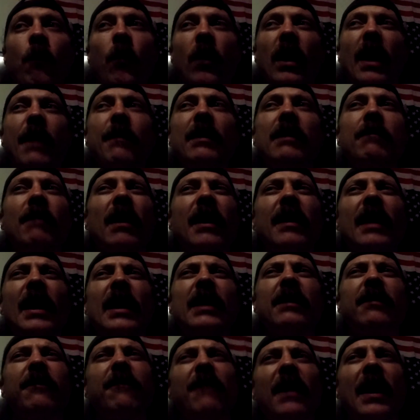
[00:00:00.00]
What I mean by
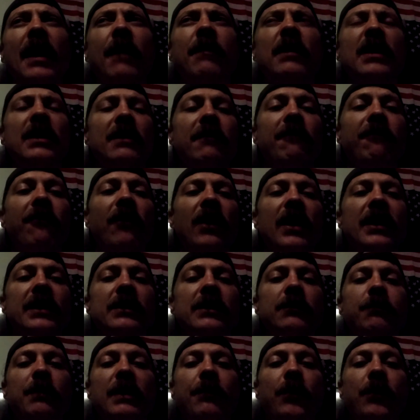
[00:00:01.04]
that is family and
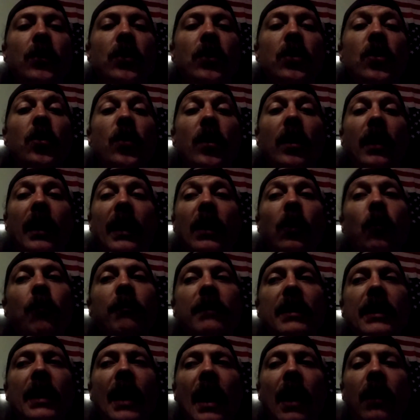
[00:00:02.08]
friends, people who will help
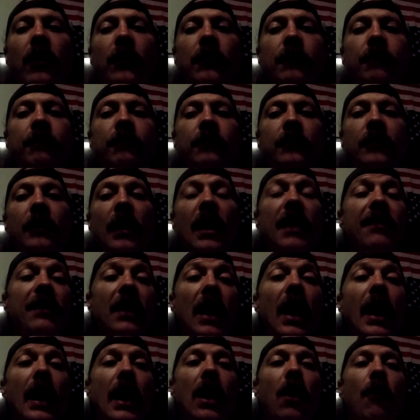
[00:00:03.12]
me out and
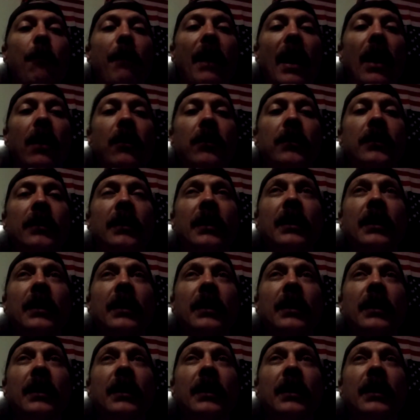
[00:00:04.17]
that I help out.